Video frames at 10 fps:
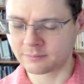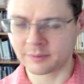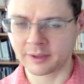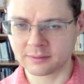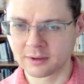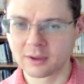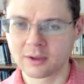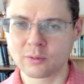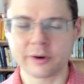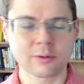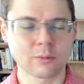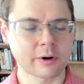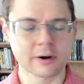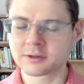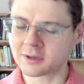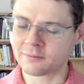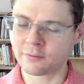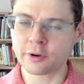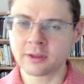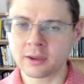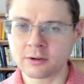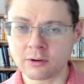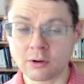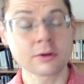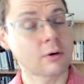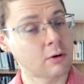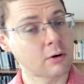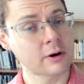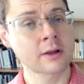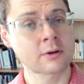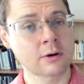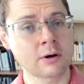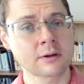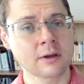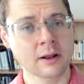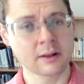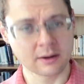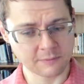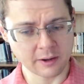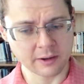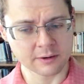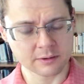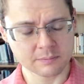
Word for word: that where the workers avoided getting caught or got caught and got fired.